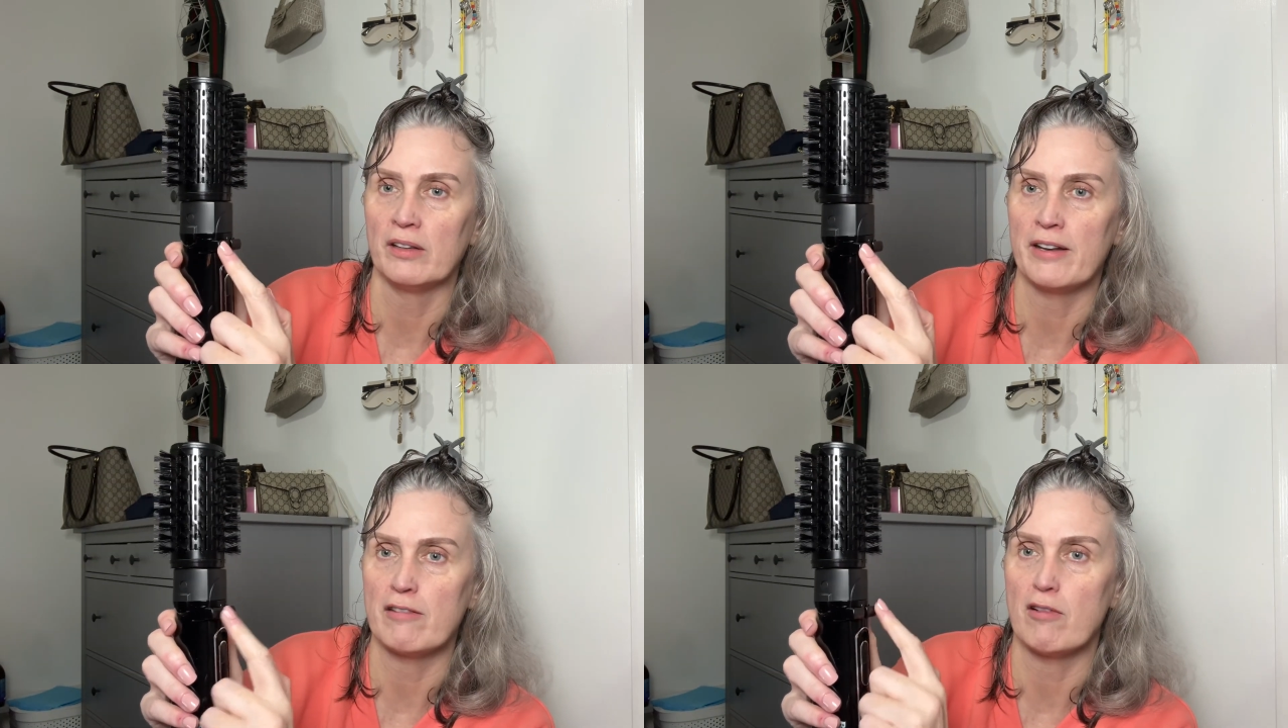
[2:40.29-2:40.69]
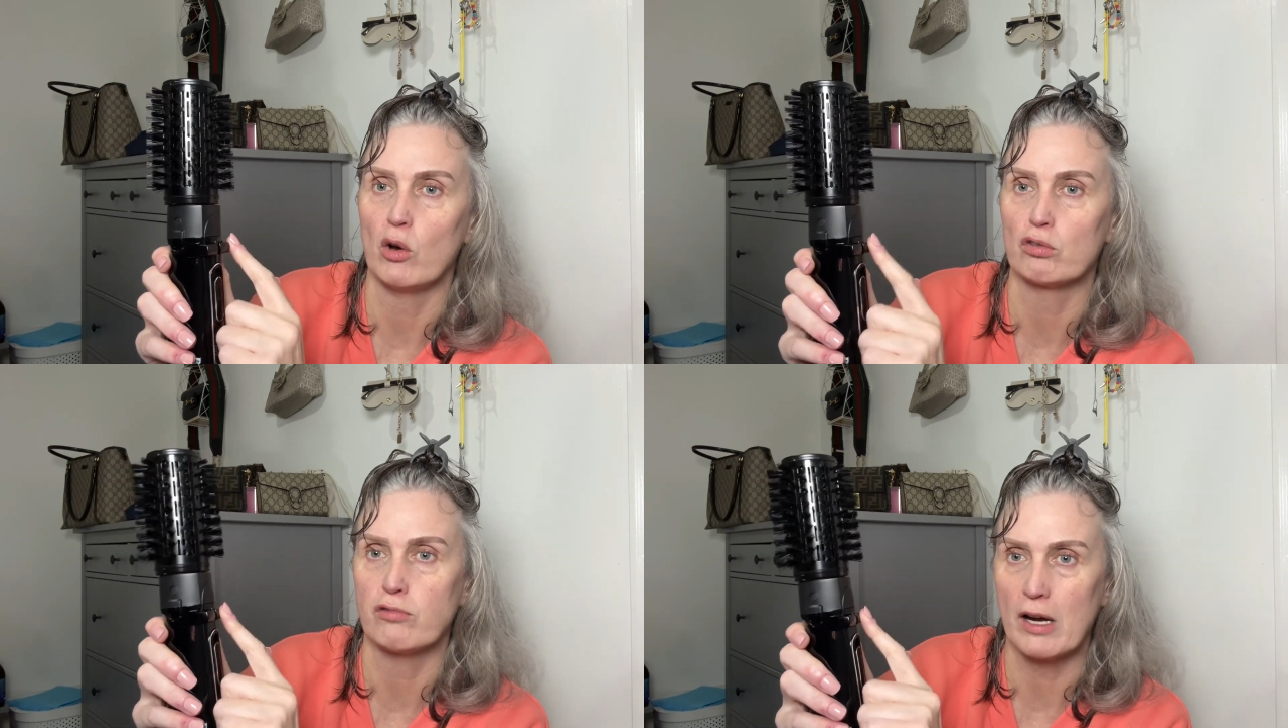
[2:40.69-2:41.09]
and it
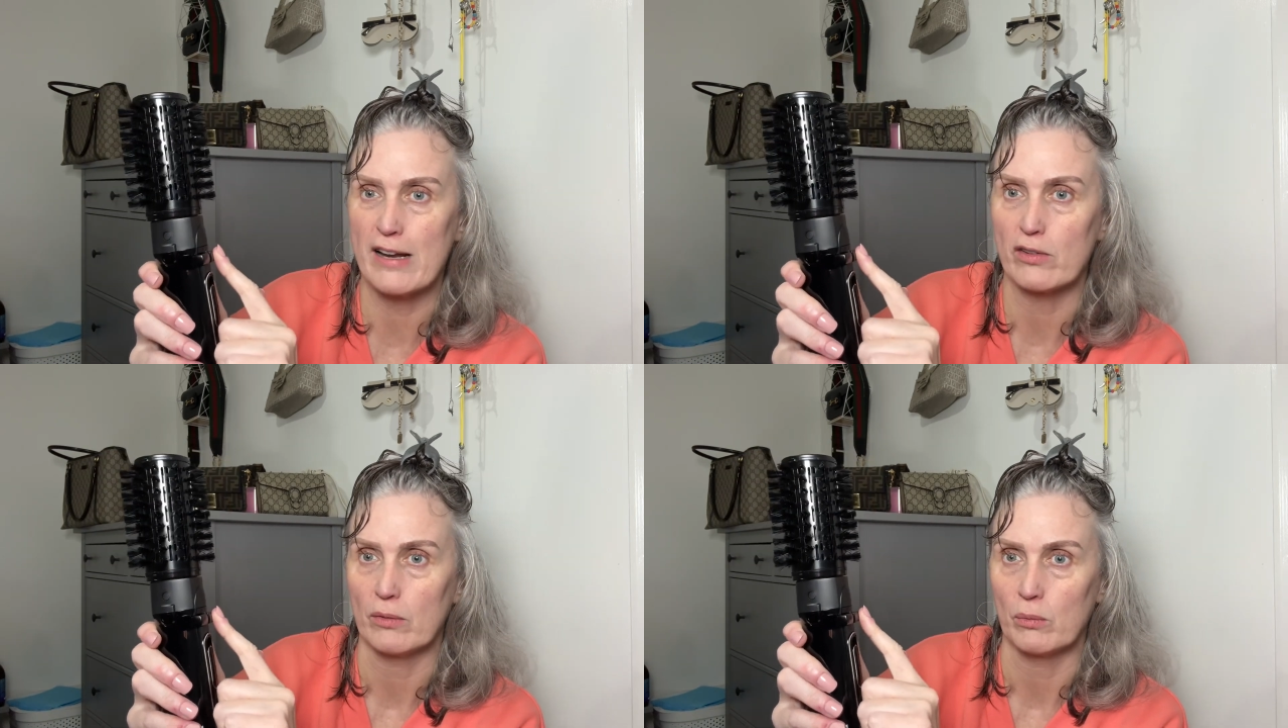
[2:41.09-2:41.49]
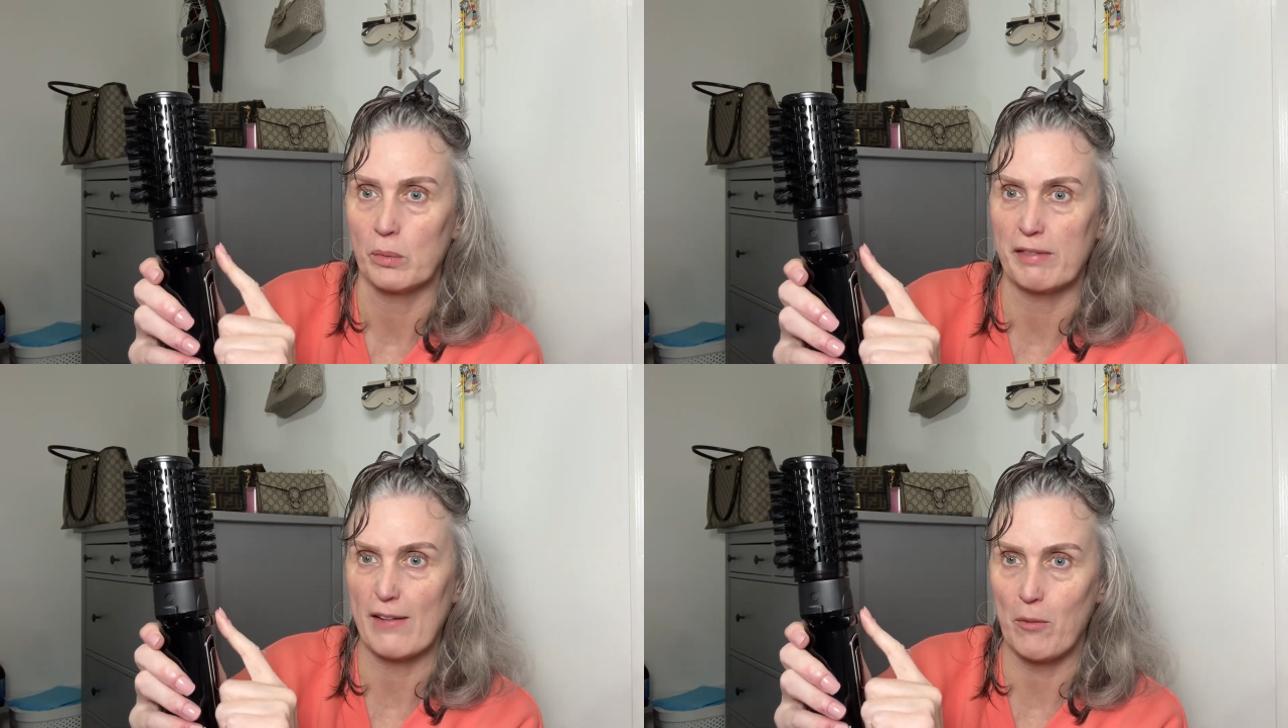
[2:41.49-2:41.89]
rolls right
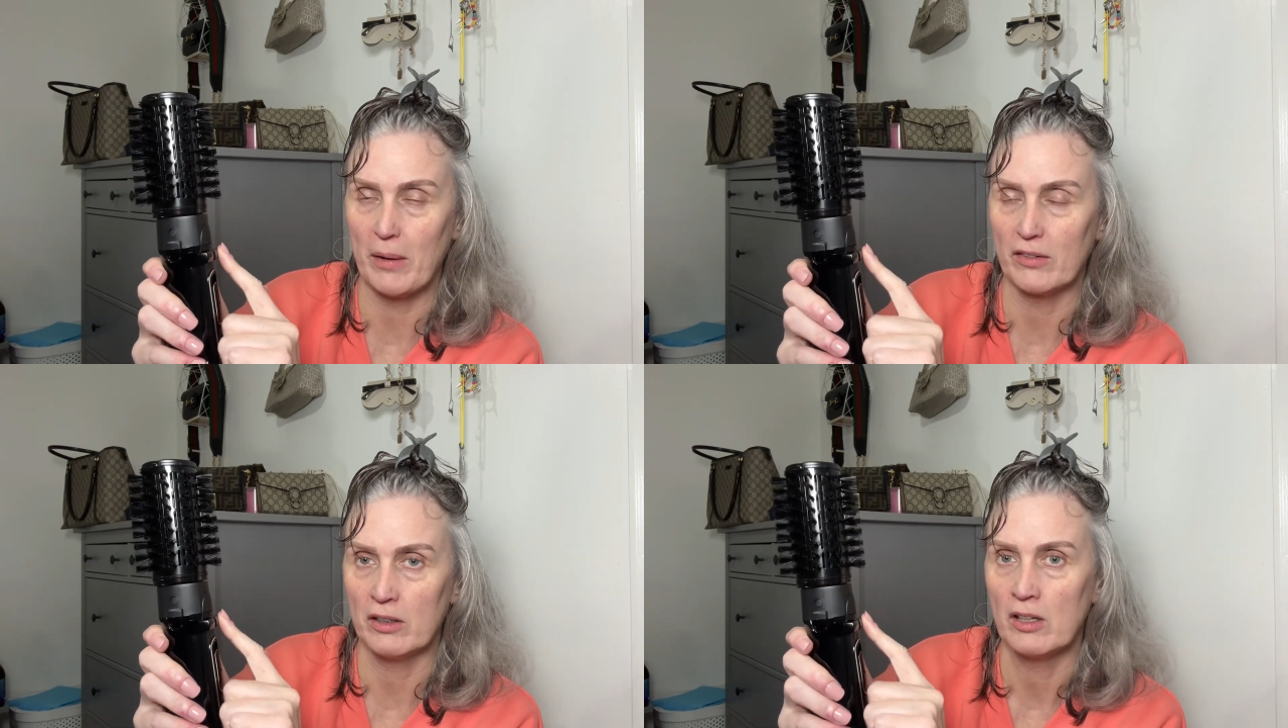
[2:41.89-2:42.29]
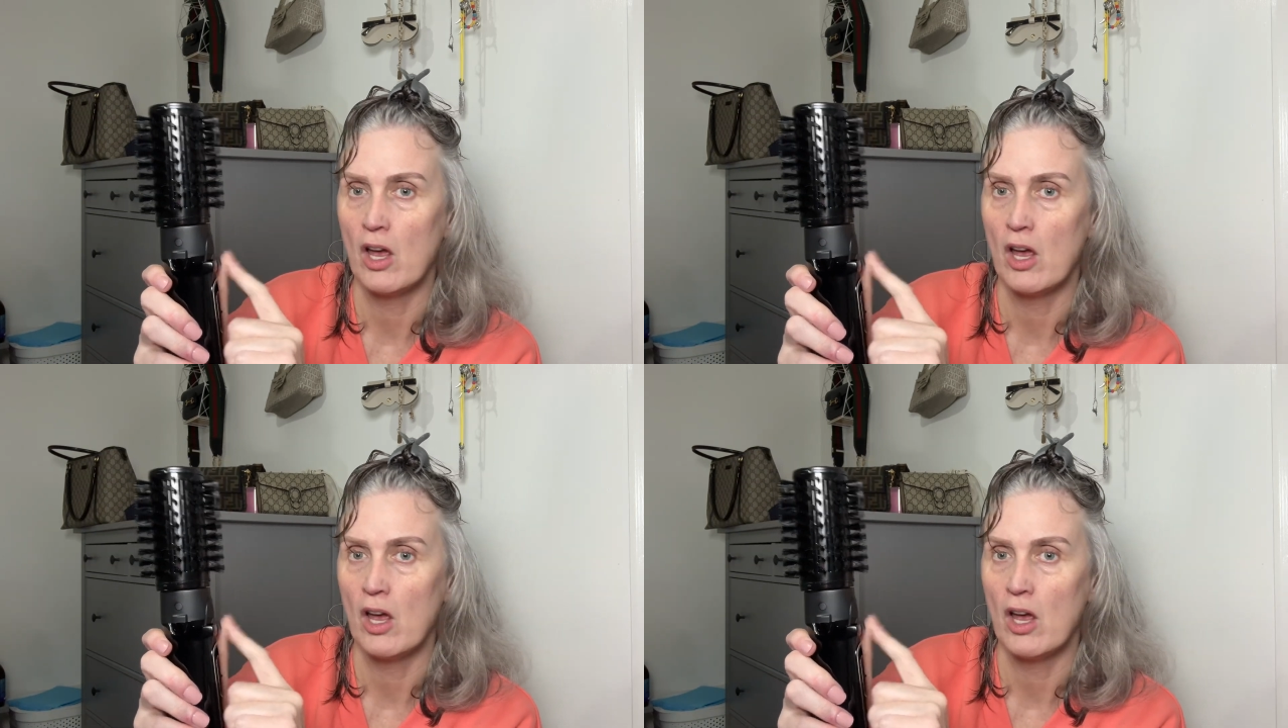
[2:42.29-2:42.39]
with the other button.